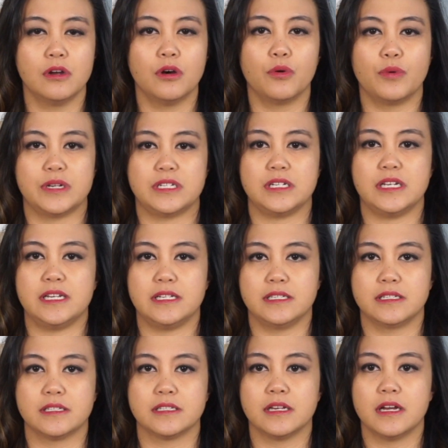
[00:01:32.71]
which
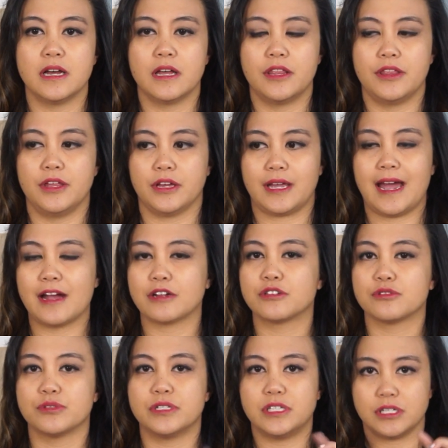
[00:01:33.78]
is the
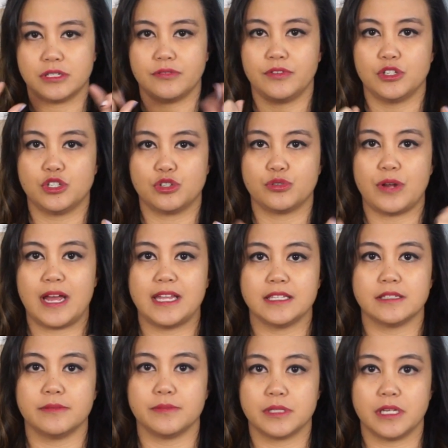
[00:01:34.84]
characteristics of the strands
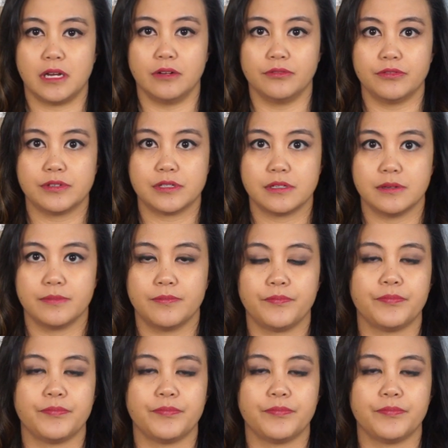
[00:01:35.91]
themselves.